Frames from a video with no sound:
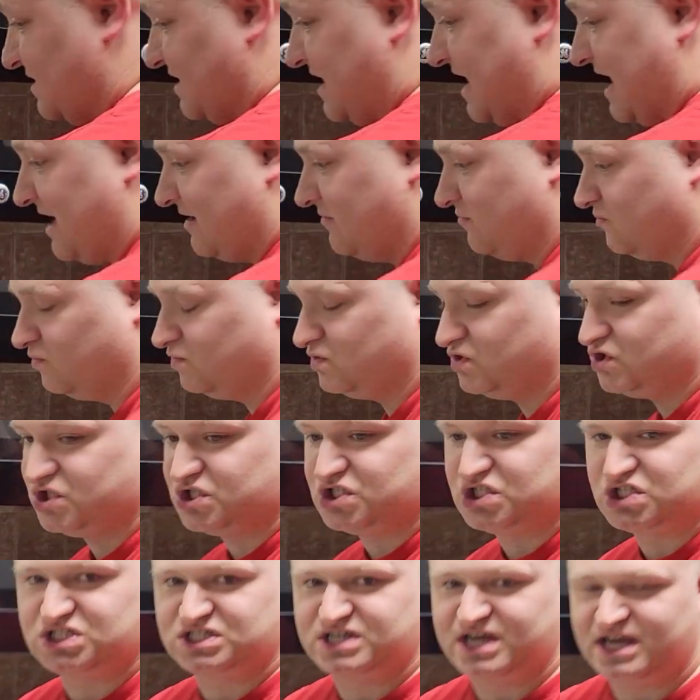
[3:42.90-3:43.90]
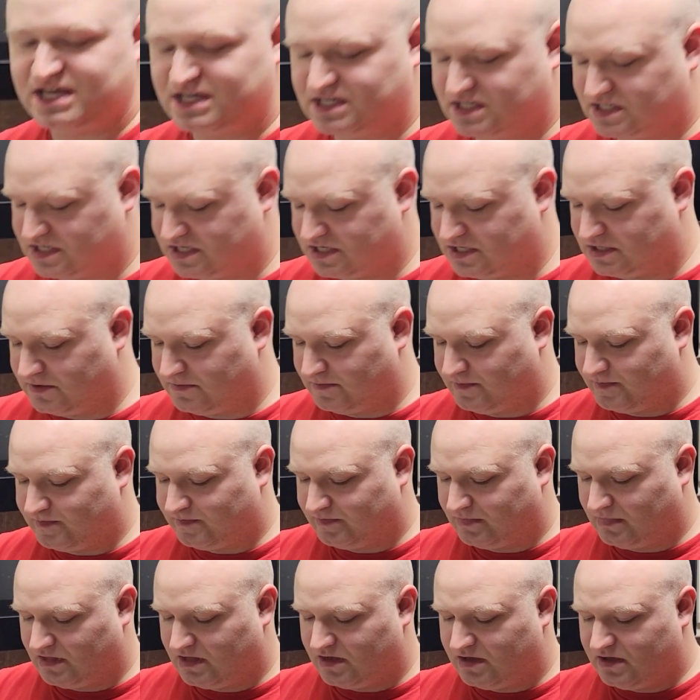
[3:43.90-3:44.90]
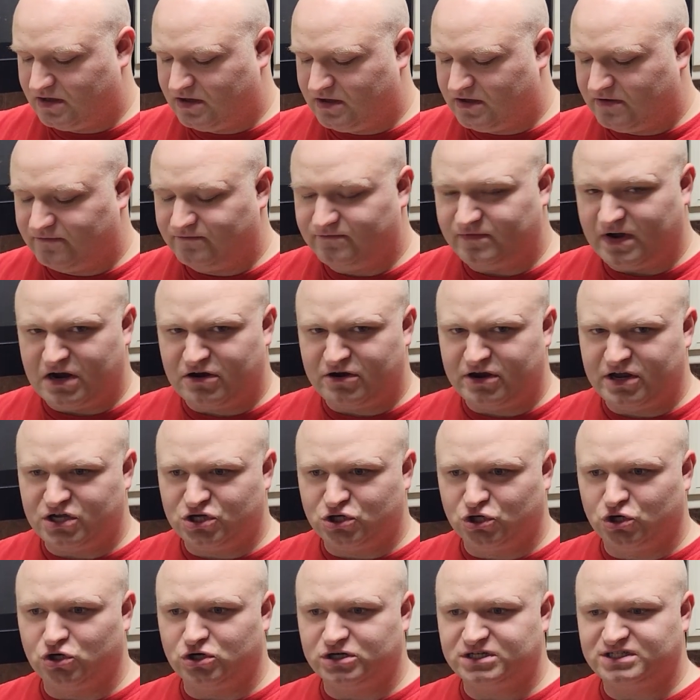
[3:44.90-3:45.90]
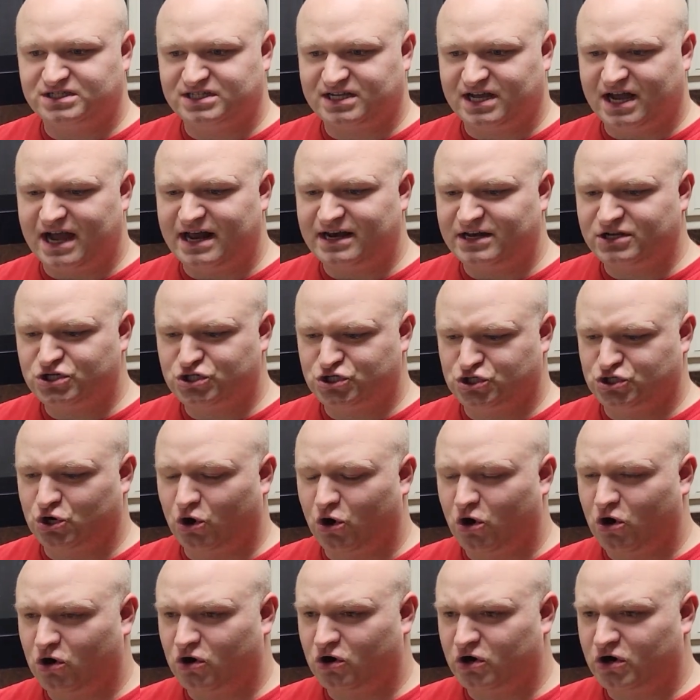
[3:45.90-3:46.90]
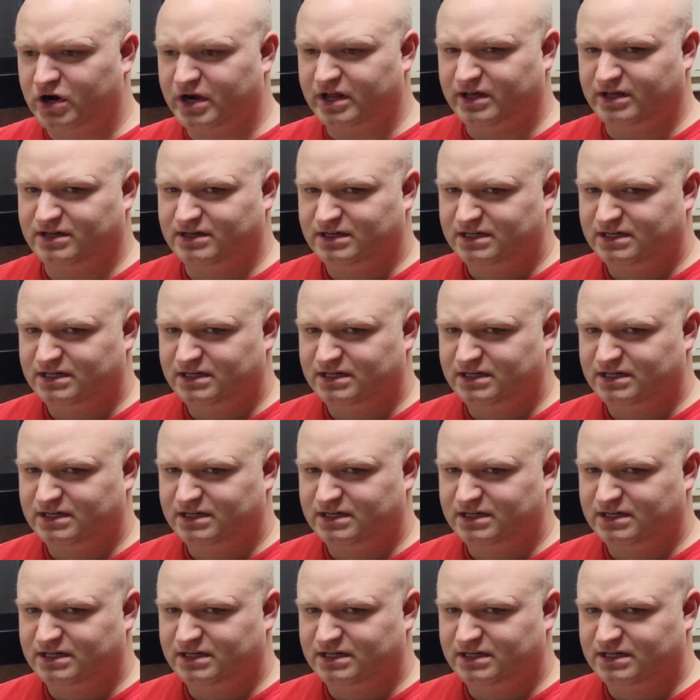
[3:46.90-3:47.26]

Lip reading: that just tasted very cooked, kind of charred.